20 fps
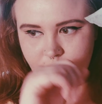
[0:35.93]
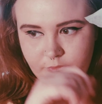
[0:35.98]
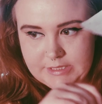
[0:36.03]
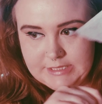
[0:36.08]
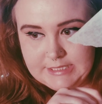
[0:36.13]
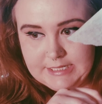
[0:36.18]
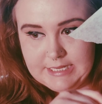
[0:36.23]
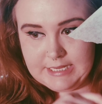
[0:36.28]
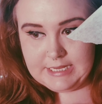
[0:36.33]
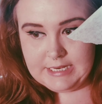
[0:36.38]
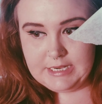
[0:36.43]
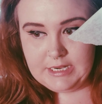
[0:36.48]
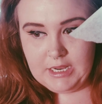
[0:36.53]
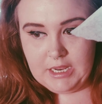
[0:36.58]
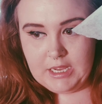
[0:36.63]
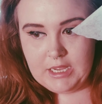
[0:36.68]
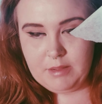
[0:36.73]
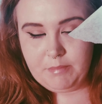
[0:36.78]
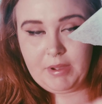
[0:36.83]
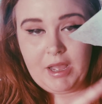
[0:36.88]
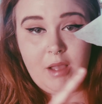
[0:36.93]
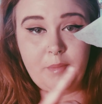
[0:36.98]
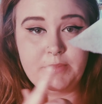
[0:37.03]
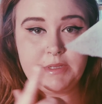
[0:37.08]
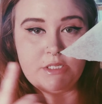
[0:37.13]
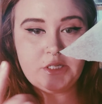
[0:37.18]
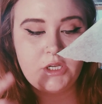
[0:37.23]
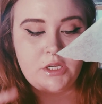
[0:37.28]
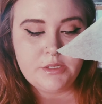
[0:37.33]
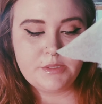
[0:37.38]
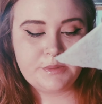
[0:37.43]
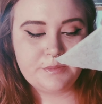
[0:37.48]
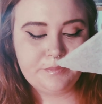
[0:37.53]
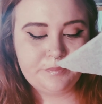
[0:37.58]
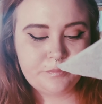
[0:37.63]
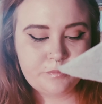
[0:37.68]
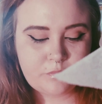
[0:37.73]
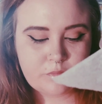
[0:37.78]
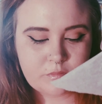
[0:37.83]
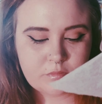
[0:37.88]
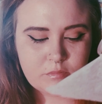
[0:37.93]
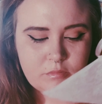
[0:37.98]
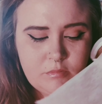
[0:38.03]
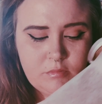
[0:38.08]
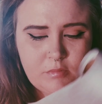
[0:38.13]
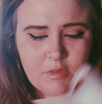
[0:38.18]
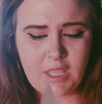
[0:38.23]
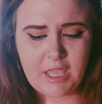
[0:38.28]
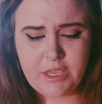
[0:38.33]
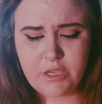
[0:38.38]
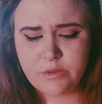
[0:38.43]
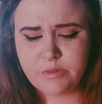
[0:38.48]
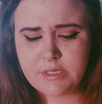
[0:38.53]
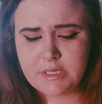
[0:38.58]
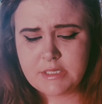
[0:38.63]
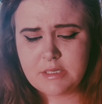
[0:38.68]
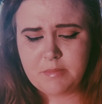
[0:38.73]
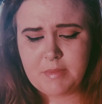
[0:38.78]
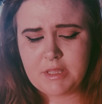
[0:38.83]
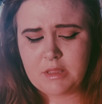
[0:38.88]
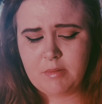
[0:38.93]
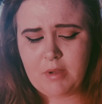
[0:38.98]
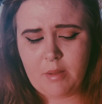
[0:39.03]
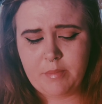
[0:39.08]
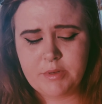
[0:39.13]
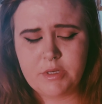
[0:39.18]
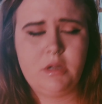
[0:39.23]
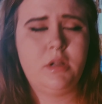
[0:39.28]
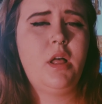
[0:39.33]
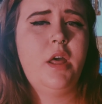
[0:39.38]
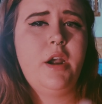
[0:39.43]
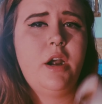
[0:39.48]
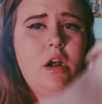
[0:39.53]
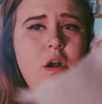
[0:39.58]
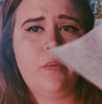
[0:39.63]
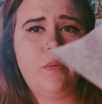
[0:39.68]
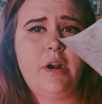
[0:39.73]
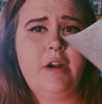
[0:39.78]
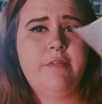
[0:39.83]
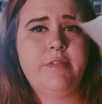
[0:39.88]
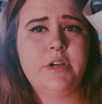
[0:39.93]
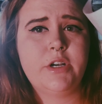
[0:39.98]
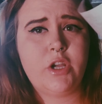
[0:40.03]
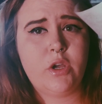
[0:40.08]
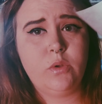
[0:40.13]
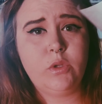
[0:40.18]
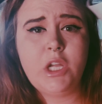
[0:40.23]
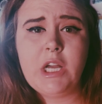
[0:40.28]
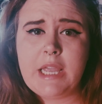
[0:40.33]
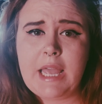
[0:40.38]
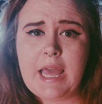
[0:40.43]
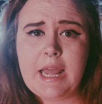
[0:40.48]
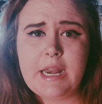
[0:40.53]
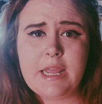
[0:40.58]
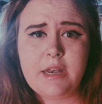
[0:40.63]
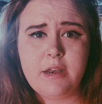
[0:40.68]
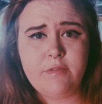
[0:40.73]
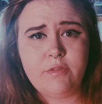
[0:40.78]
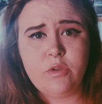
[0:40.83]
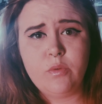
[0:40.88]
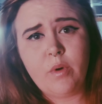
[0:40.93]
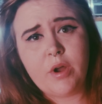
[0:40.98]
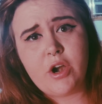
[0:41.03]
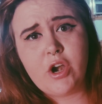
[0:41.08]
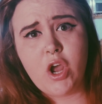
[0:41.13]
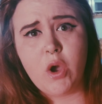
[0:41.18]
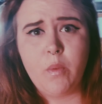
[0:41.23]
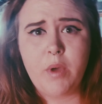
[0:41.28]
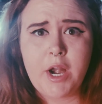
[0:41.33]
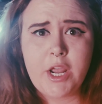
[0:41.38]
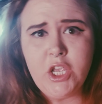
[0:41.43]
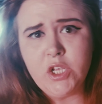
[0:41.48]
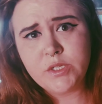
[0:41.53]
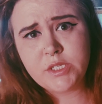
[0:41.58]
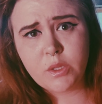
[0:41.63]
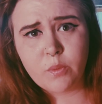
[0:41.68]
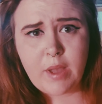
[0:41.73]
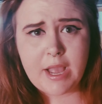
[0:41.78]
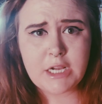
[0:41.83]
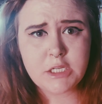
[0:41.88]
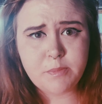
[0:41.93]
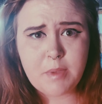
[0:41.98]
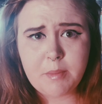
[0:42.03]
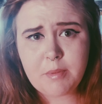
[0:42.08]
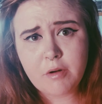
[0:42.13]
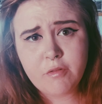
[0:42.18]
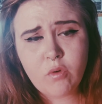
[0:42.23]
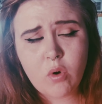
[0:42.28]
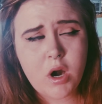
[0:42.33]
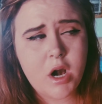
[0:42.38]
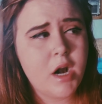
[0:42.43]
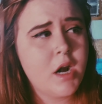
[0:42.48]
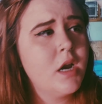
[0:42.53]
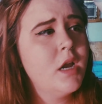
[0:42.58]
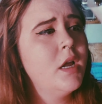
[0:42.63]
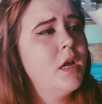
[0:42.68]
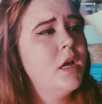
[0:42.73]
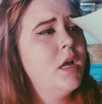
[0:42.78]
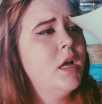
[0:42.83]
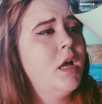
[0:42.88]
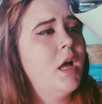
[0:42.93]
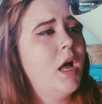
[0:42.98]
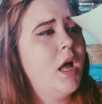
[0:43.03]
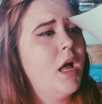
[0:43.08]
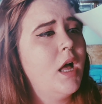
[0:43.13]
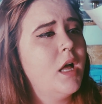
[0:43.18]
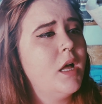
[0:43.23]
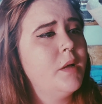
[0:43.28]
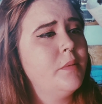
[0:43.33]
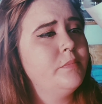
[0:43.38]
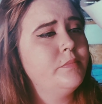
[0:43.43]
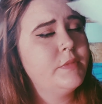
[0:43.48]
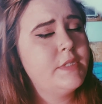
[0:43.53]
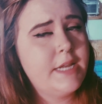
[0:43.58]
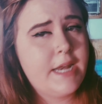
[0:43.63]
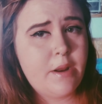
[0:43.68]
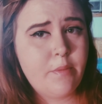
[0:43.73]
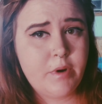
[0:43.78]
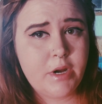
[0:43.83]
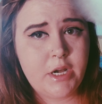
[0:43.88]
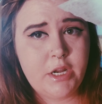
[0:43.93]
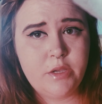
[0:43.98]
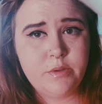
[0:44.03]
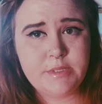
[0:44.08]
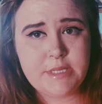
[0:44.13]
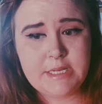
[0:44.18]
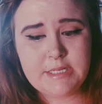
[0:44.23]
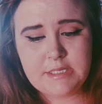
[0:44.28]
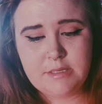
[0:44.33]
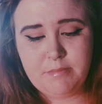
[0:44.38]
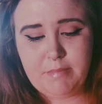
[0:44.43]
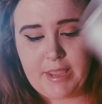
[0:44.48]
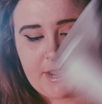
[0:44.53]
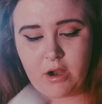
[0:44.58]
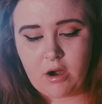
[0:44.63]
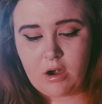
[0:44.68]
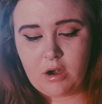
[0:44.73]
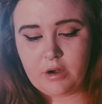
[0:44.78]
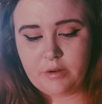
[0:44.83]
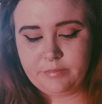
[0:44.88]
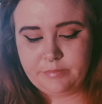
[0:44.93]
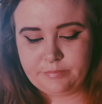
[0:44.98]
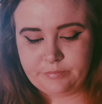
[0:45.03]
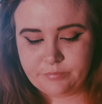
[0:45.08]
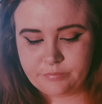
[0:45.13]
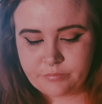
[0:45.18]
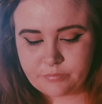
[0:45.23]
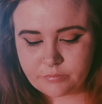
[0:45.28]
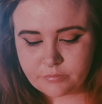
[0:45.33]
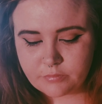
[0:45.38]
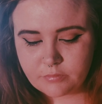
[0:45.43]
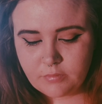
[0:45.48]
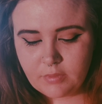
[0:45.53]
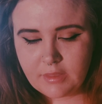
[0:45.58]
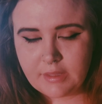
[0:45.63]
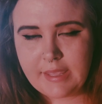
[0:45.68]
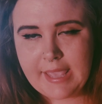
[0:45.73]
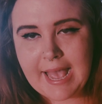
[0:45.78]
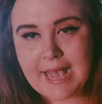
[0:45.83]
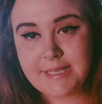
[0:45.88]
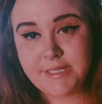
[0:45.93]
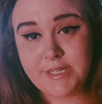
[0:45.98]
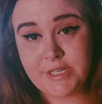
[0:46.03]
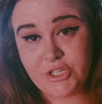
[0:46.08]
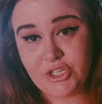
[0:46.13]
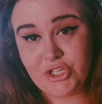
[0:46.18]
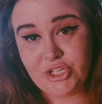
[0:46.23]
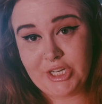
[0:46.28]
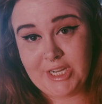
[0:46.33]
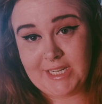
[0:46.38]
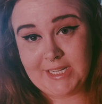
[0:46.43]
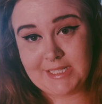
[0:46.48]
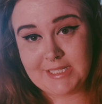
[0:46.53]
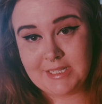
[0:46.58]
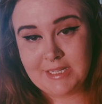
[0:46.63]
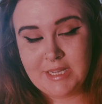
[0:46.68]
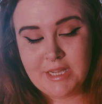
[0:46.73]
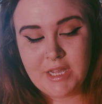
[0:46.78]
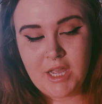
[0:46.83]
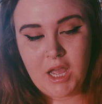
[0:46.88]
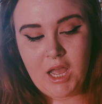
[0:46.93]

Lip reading: Pop-It dolls. I used it to make the Pop-It doll on it or whatever. Go look at it if you want to know what I used the wax paper for. Today we're going to use it to make our casting sheet.